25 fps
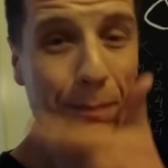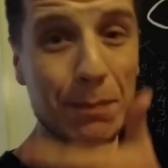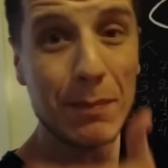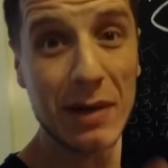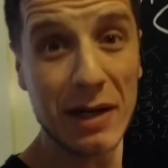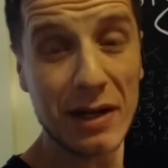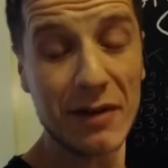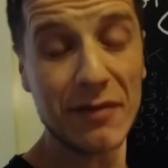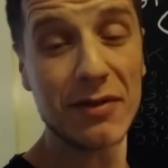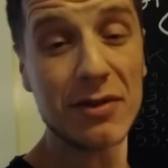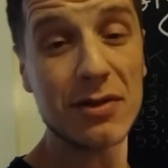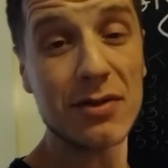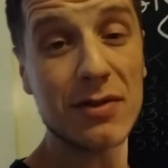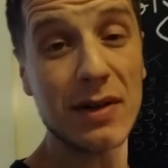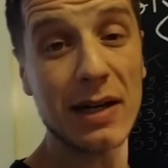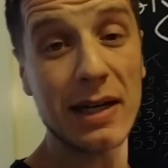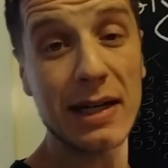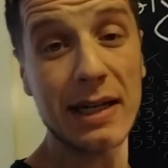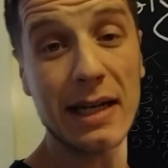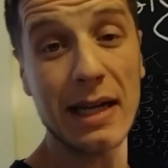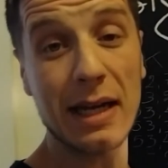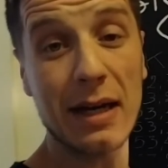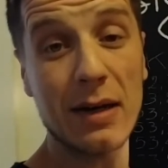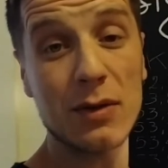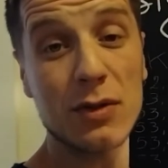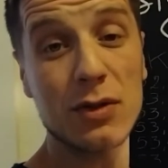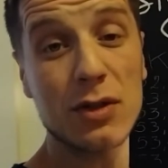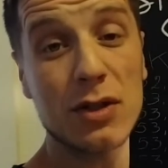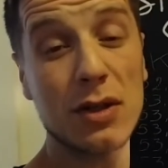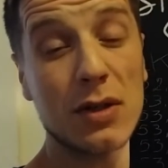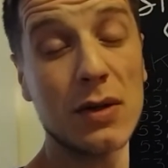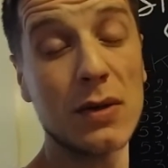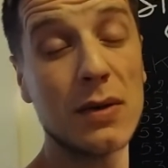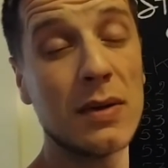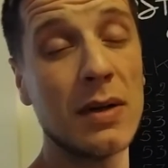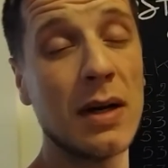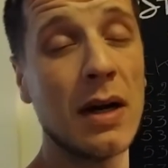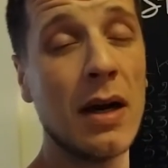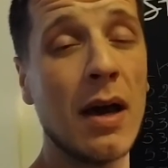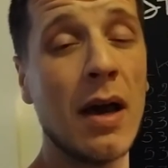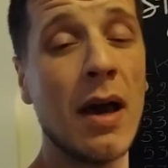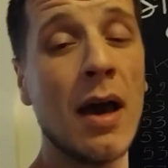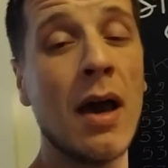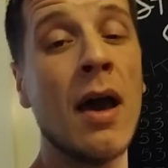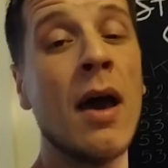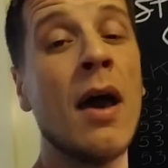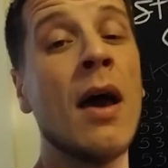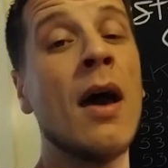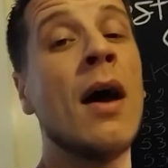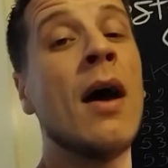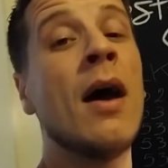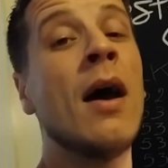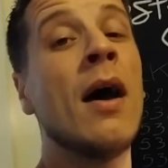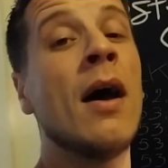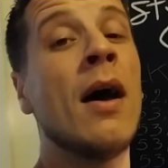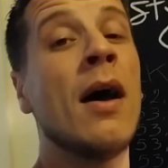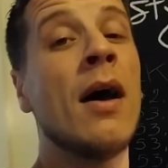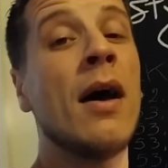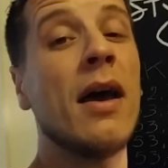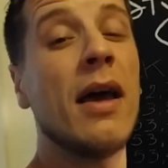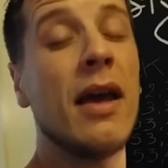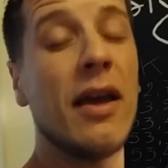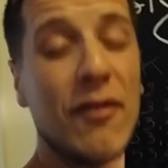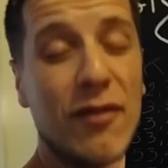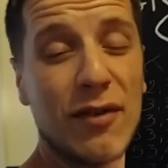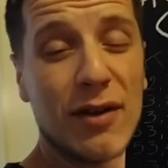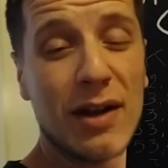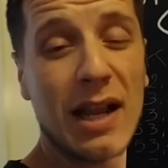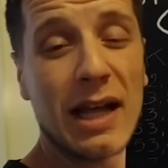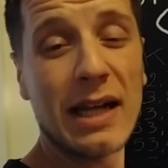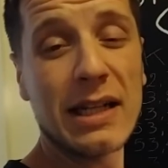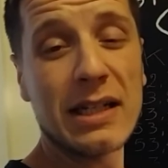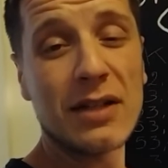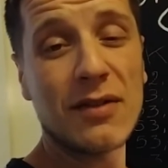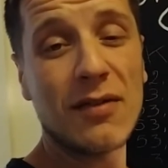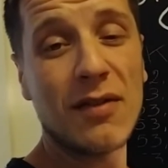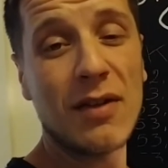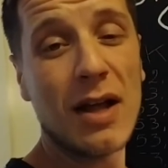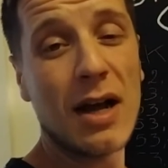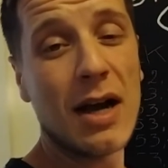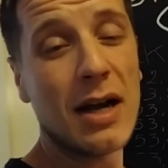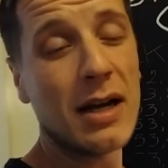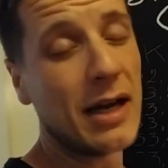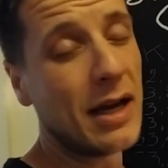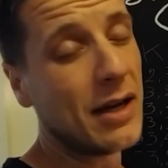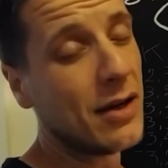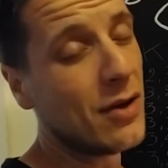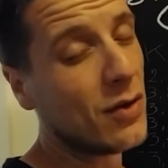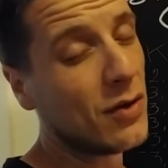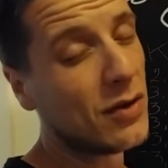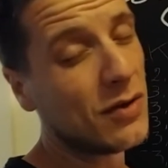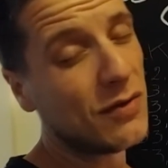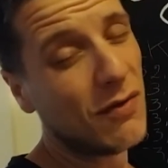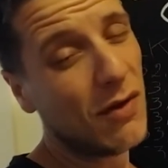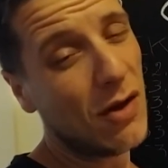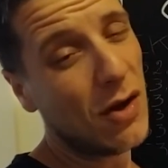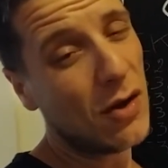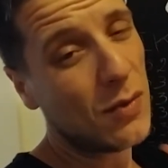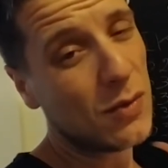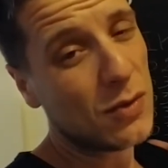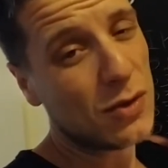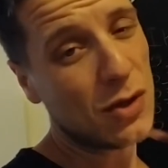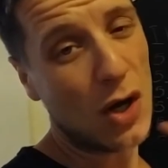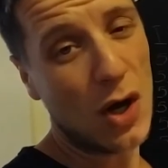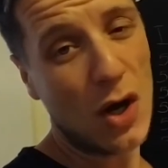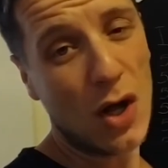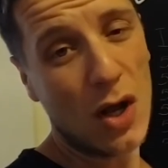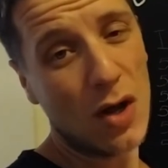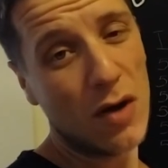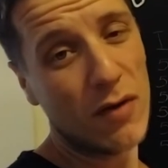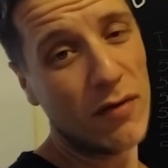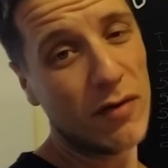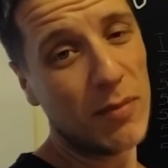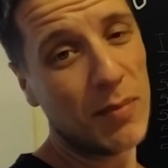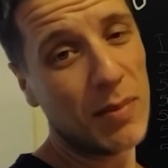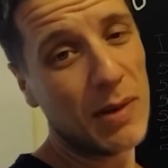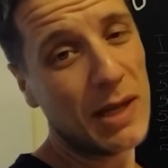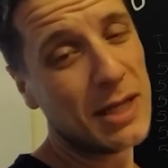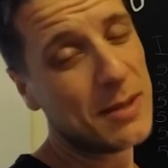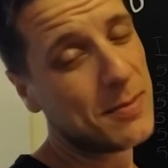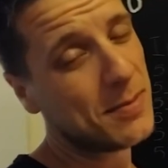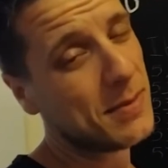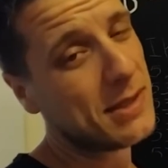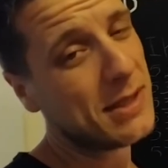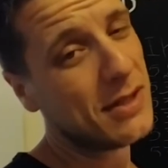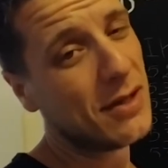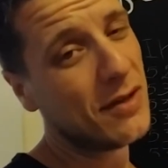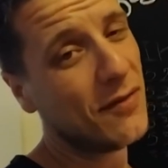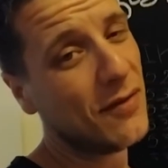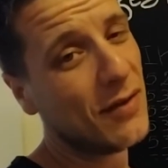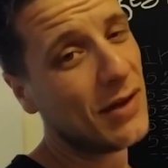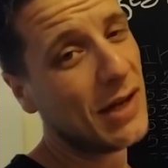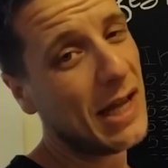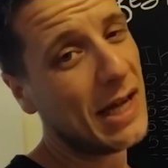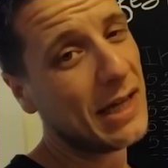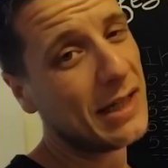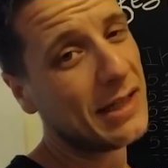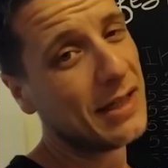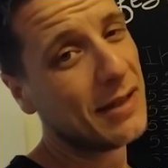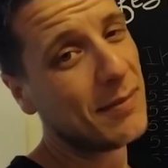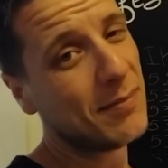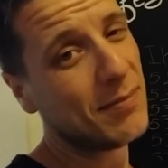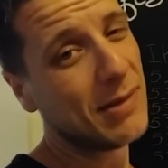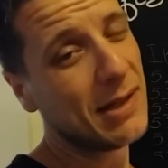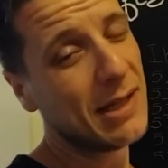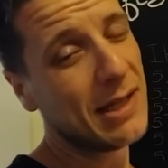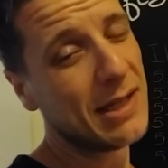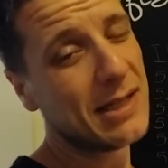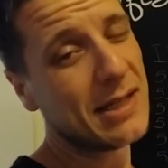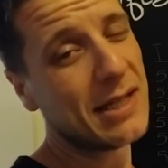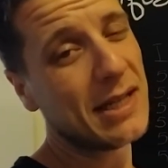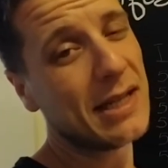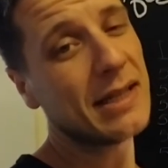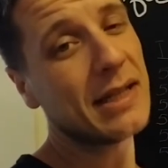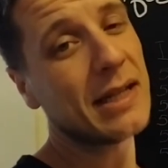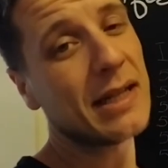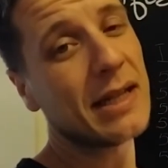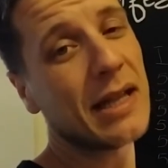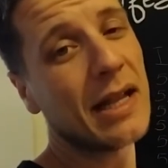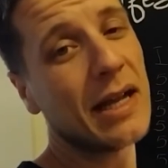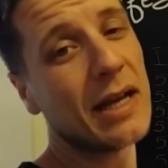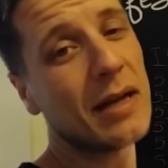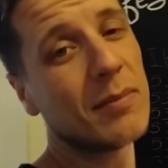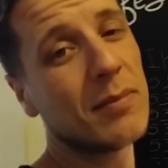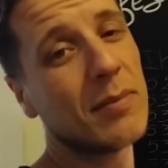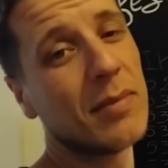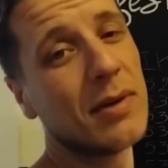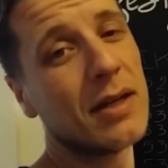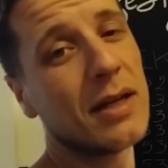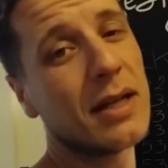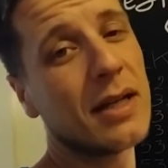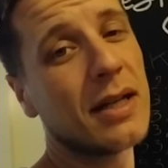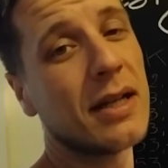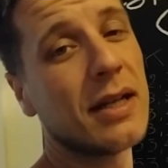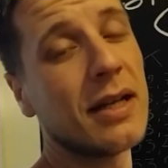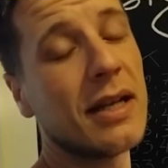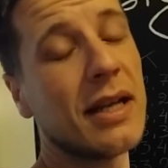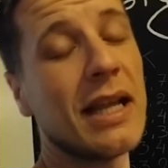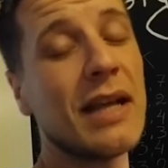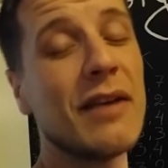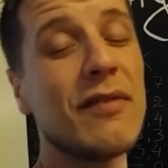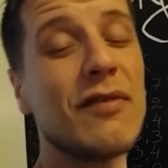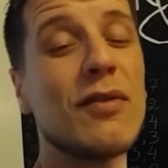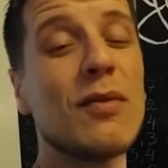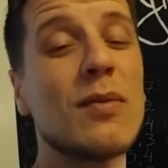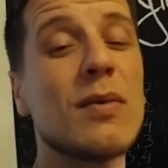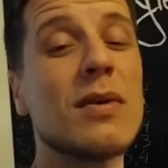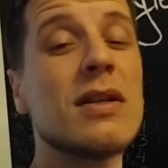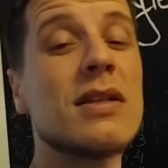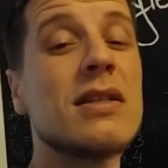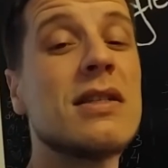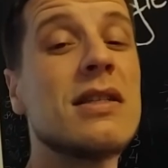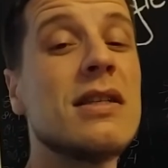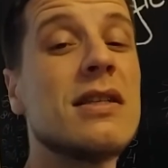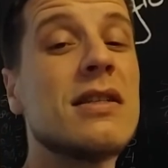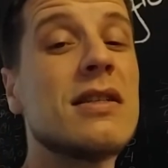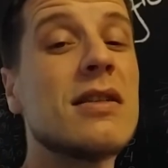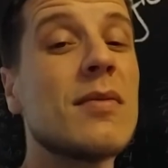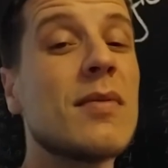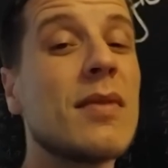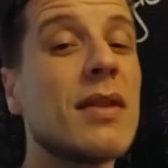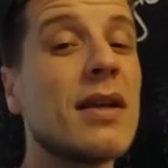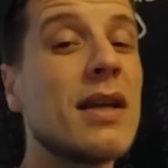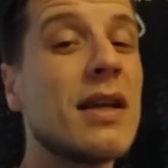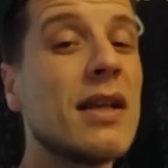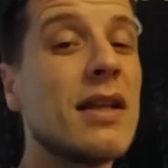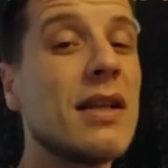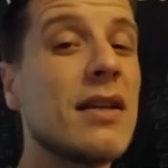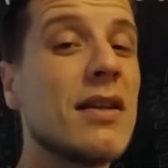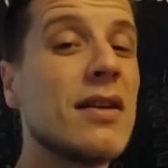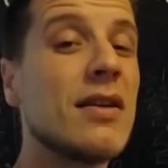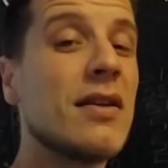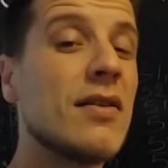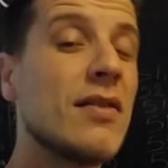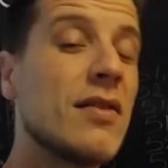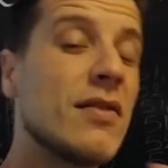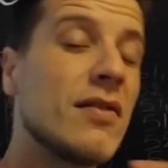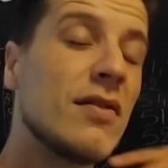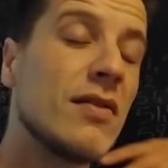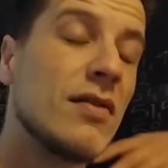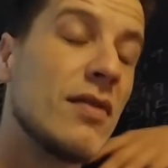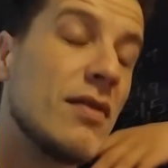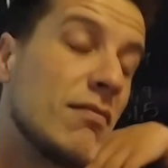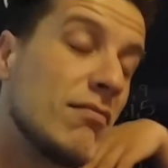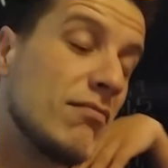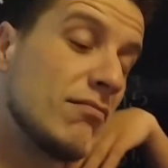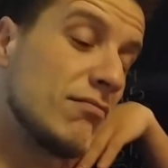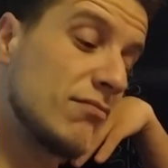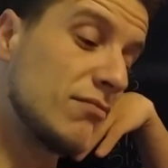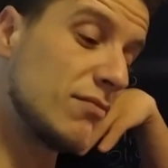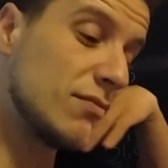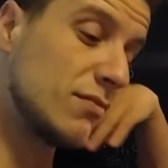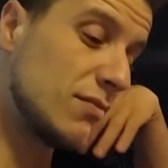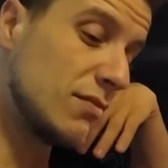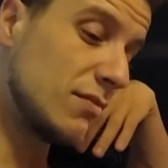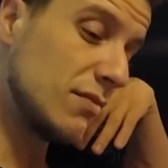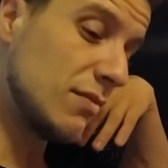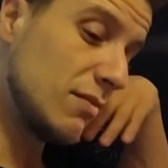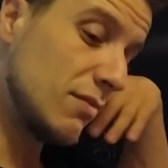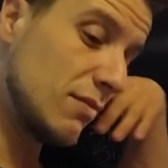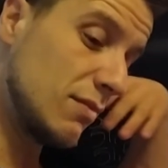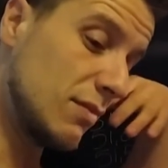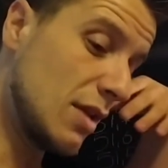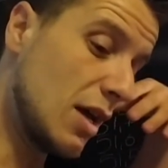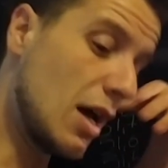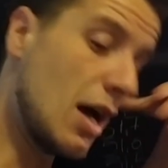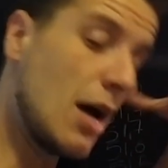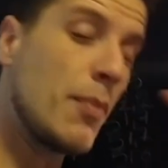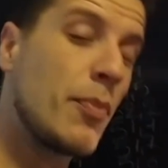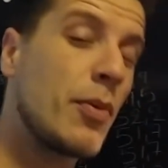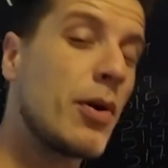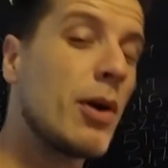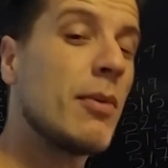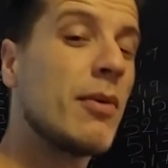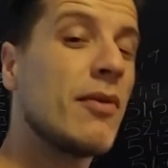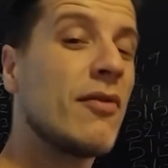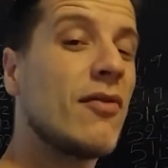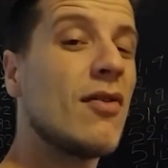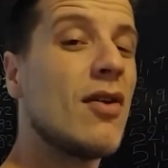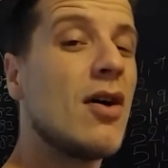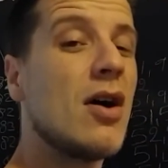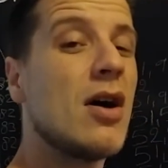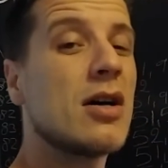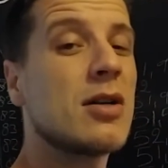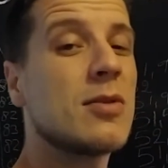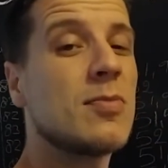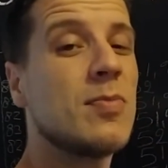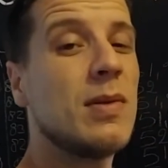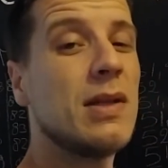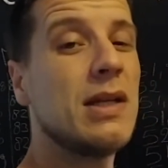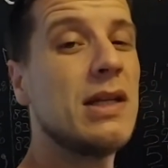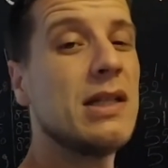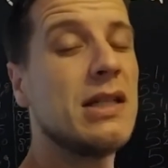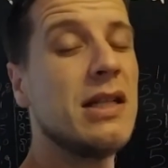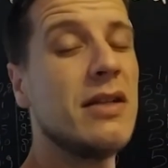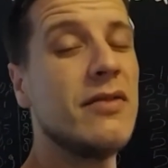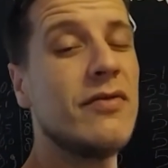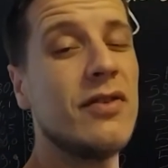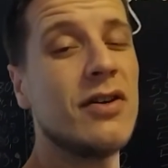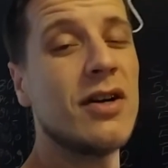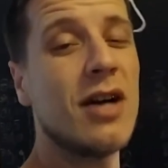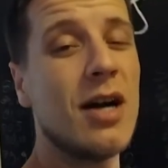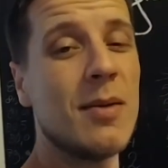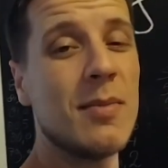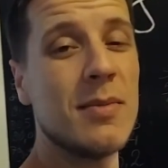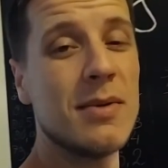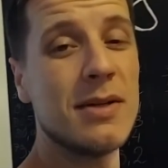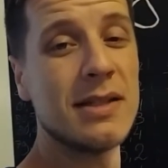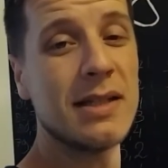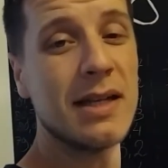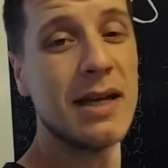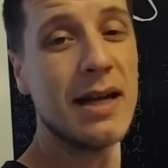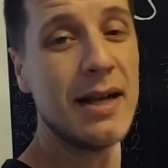breakfast right now. So if you like this vlog, I know this vlog was all over the place, but still, if you liked it, please hit that like button. If you want to see something in the upcoming vlogs, please leave a comment.